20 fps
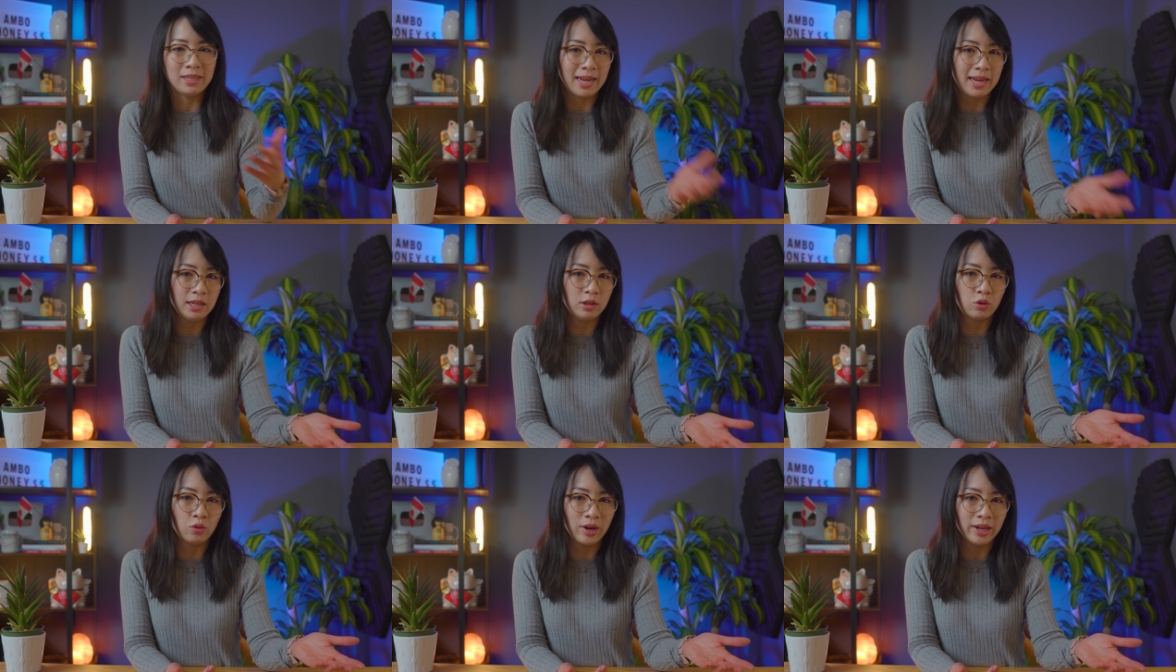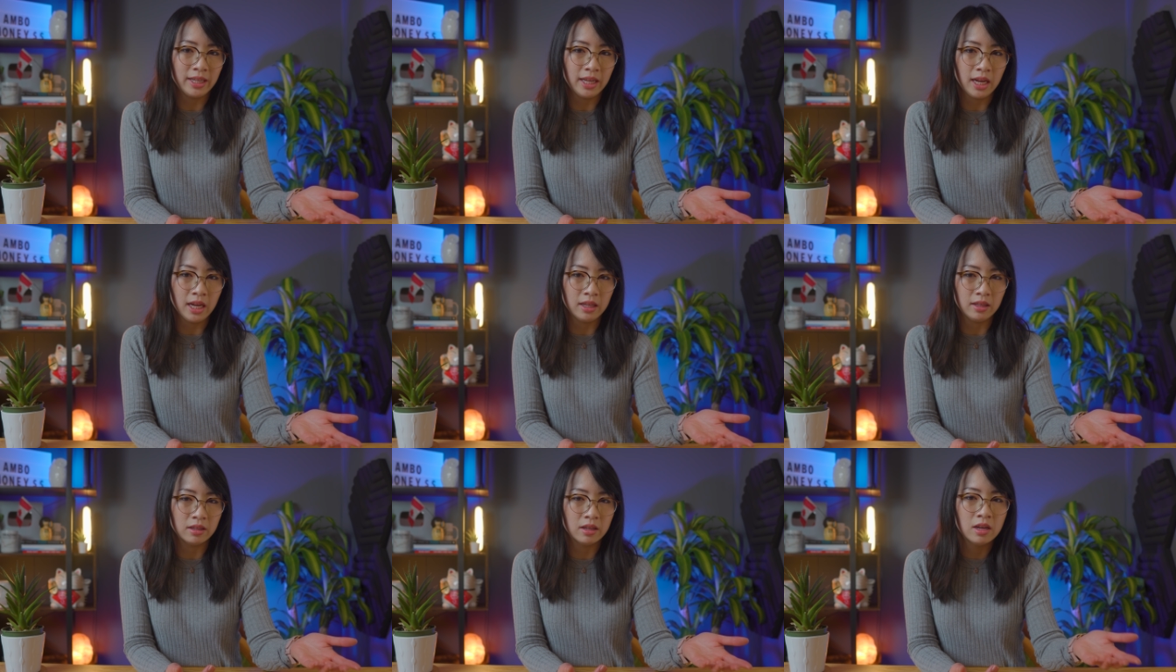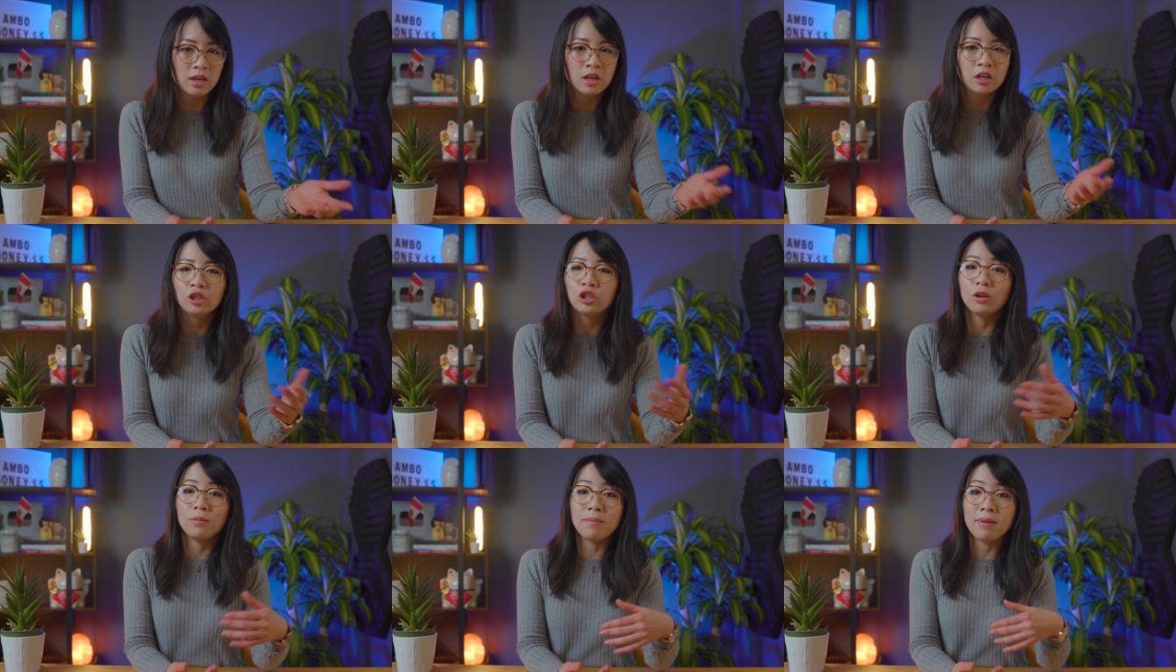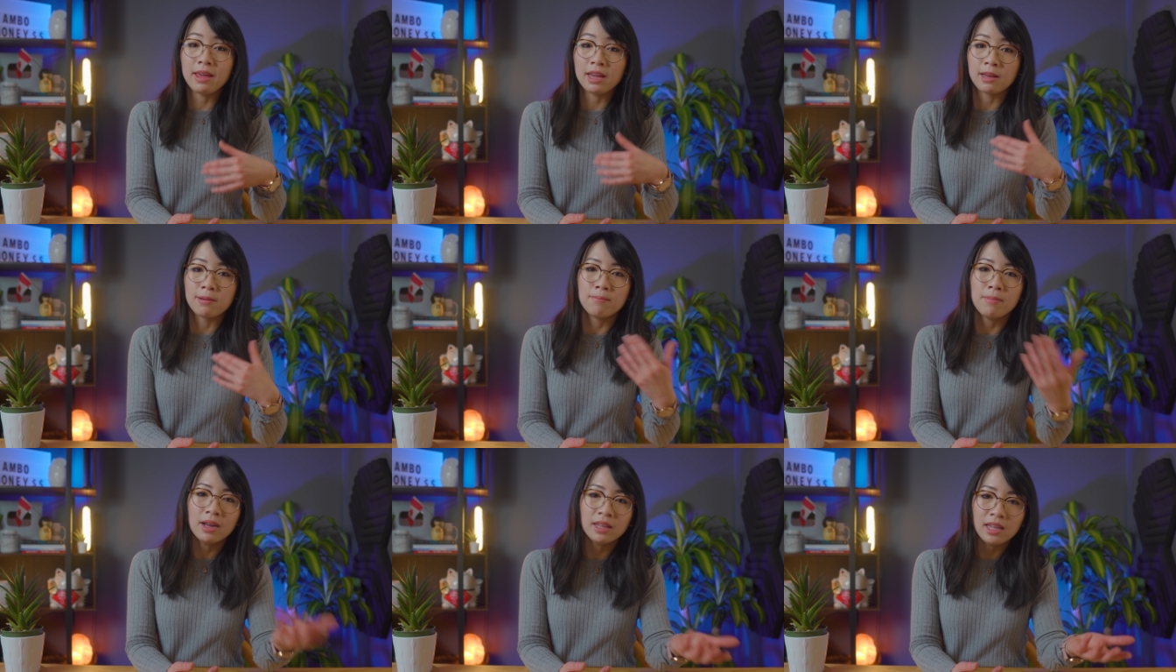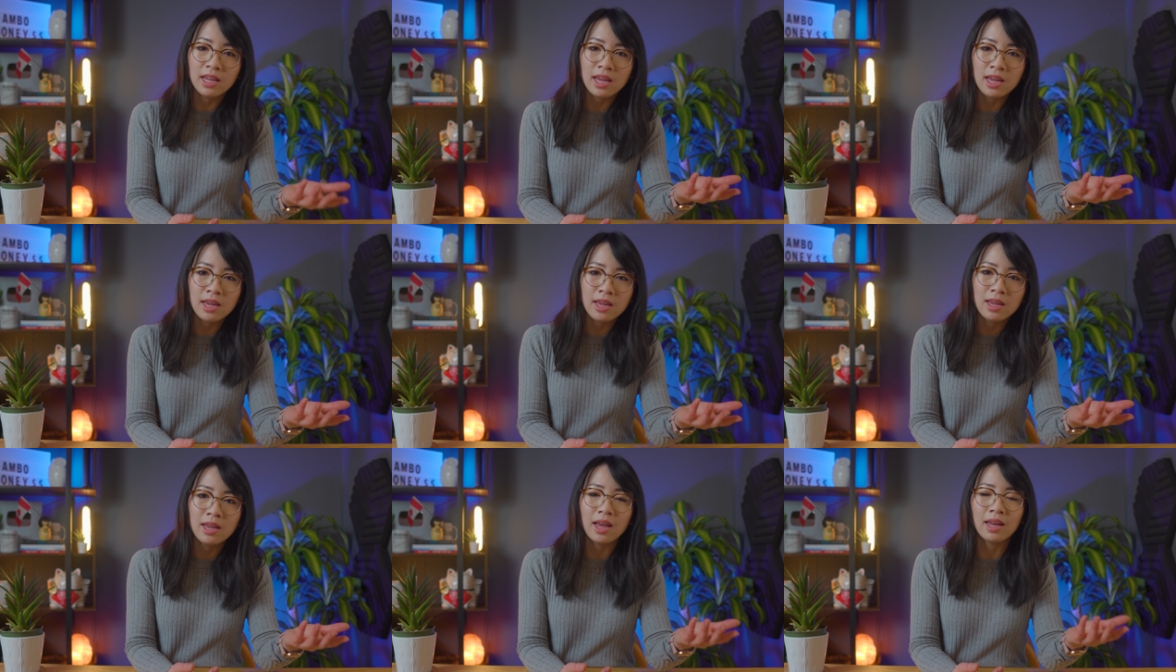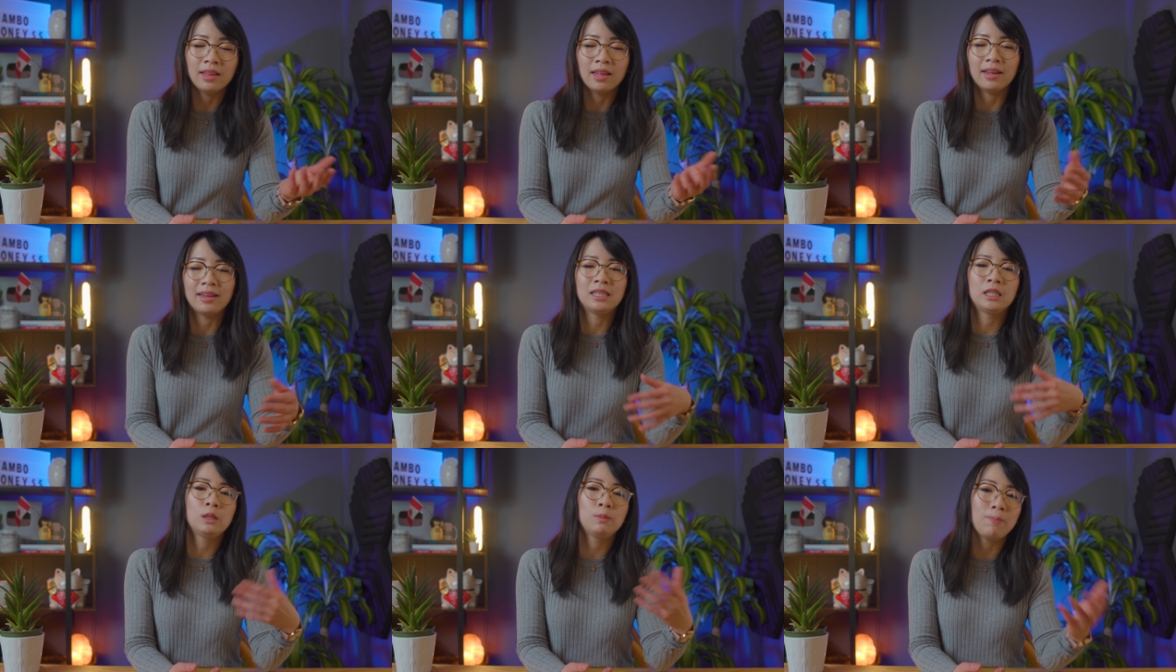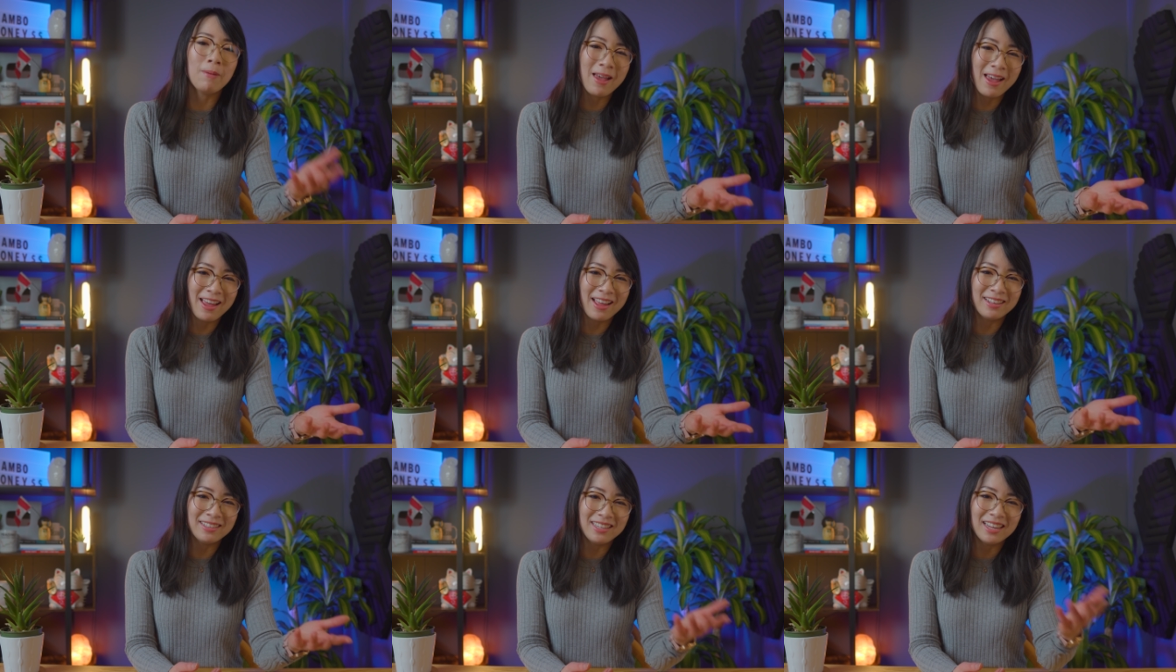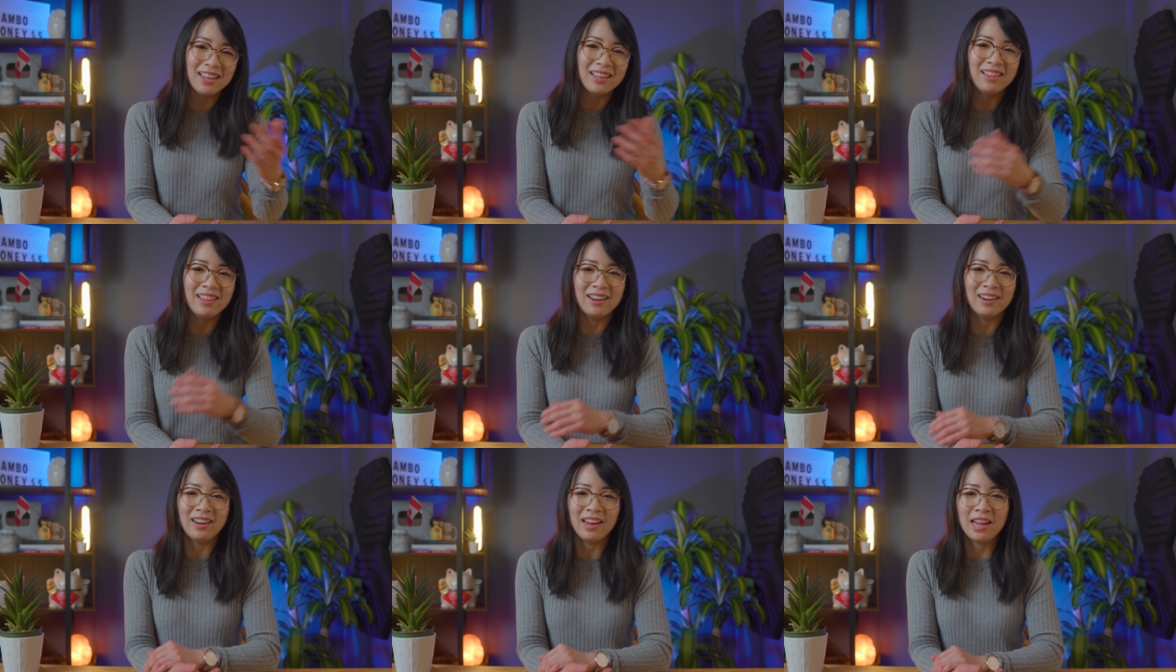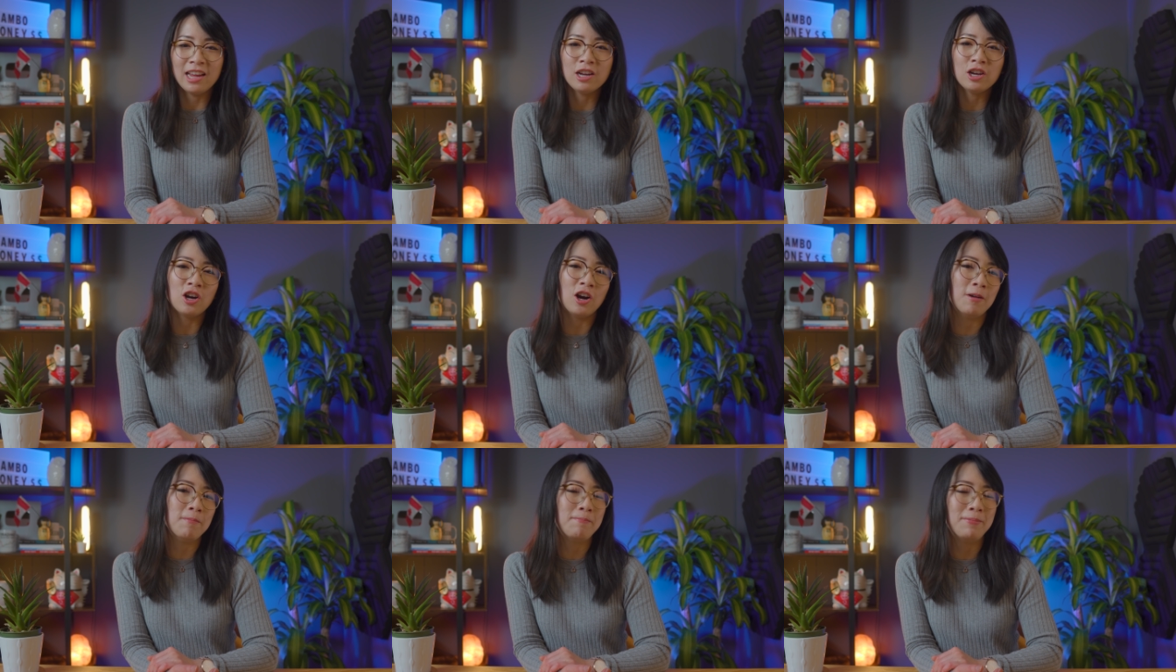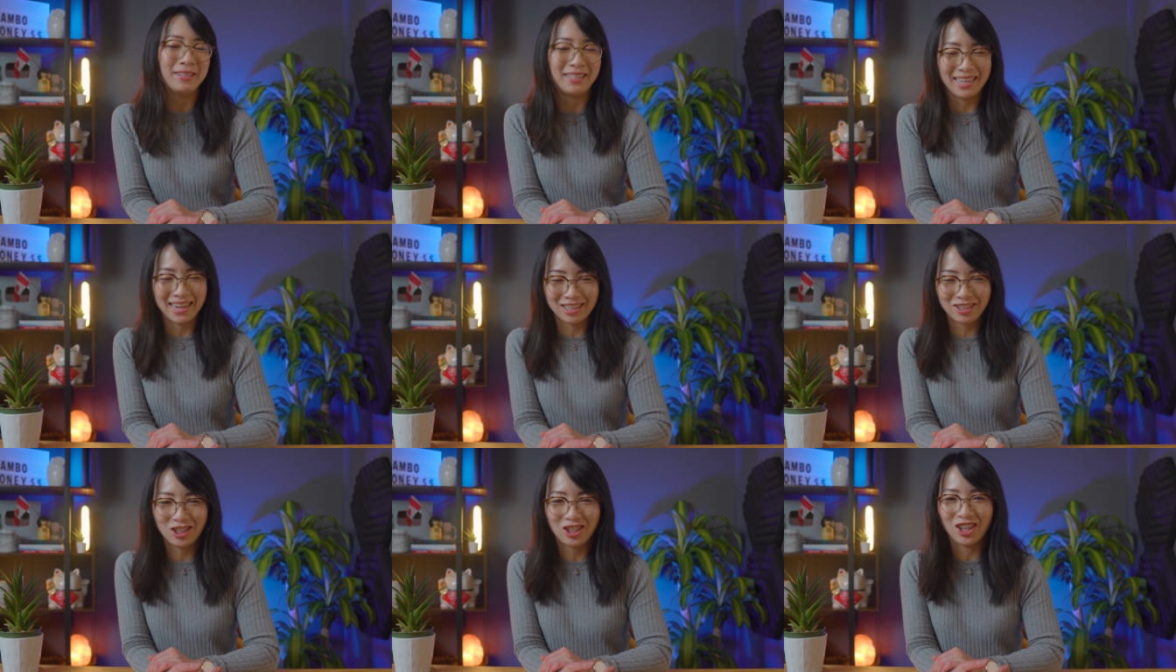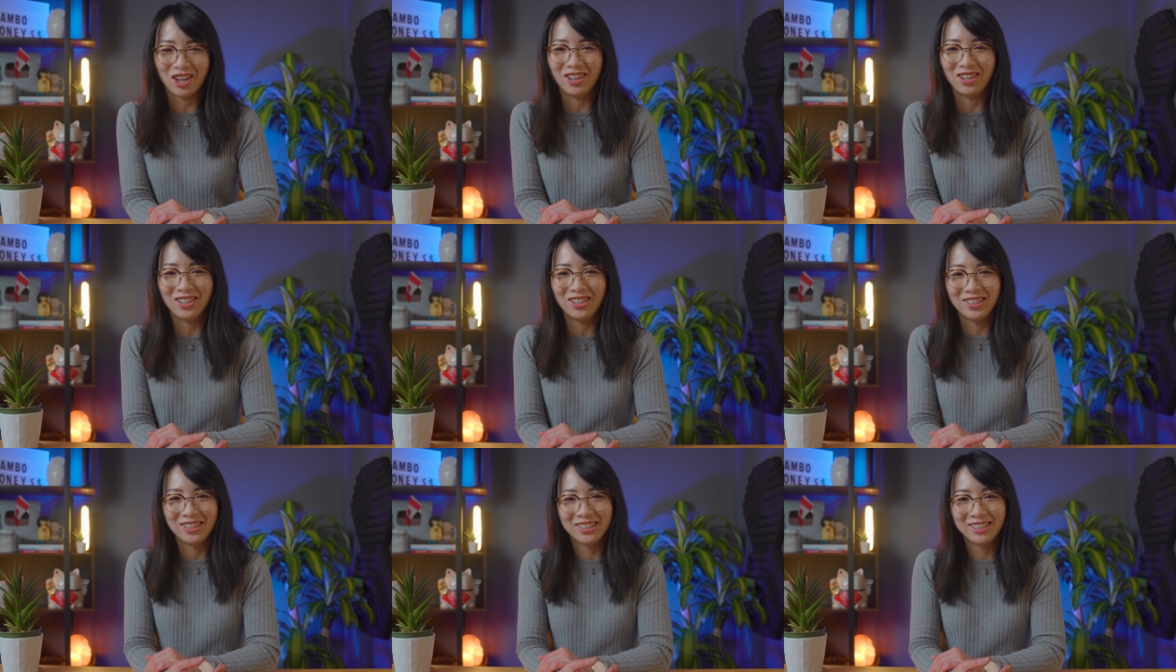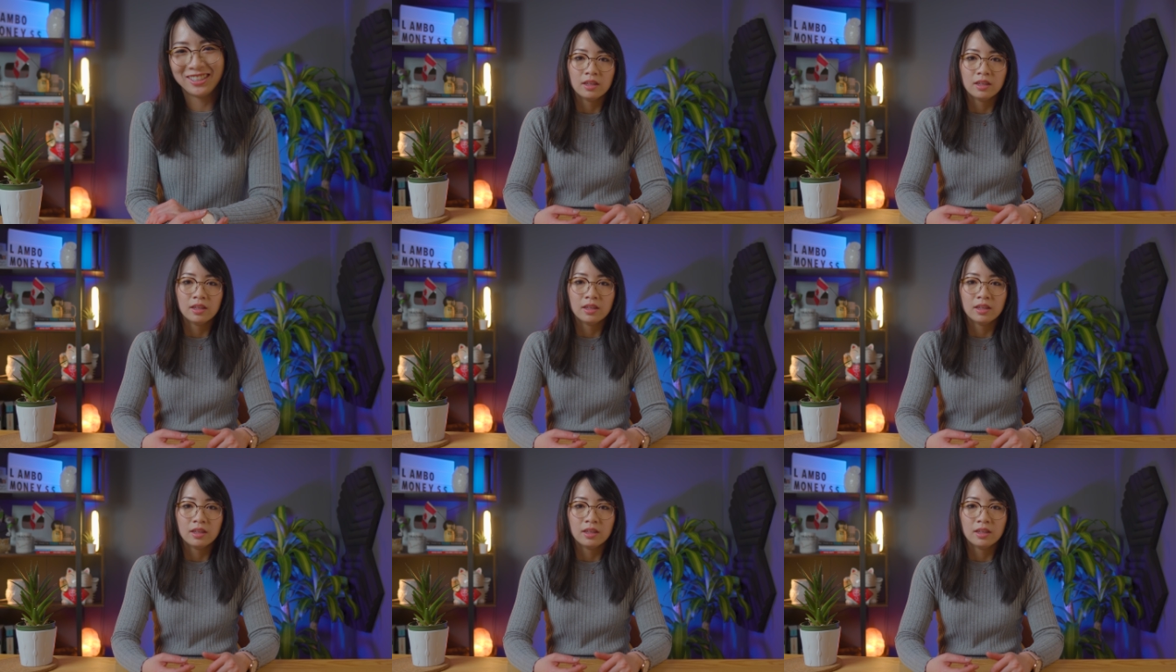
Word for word: day trading, to make money and expand their income potential.